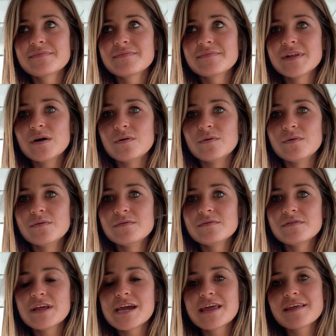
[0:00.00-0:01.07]
no,
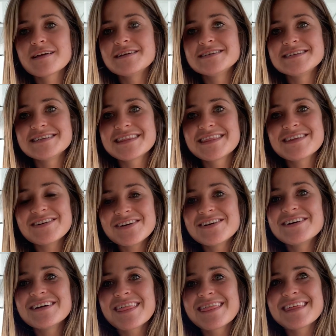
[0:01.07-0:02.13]
like, because the
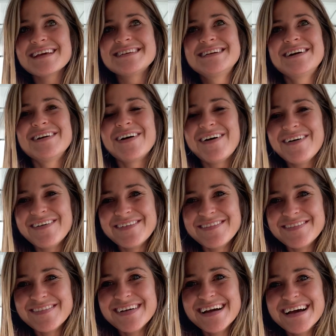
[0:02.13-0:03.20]
earth is your
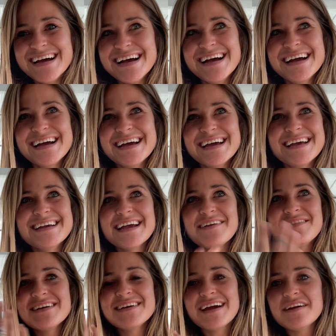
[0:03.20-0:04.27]
home.
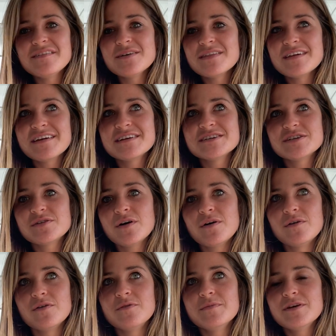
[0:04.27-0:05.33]
Everything is your
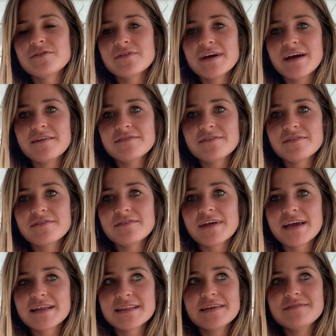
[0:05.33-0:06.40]
home. You don't have to
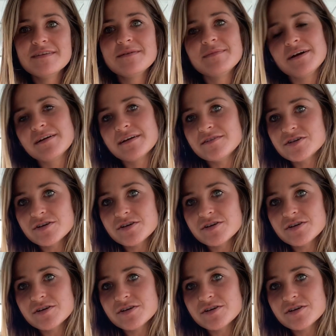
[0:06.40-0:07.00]
like live the American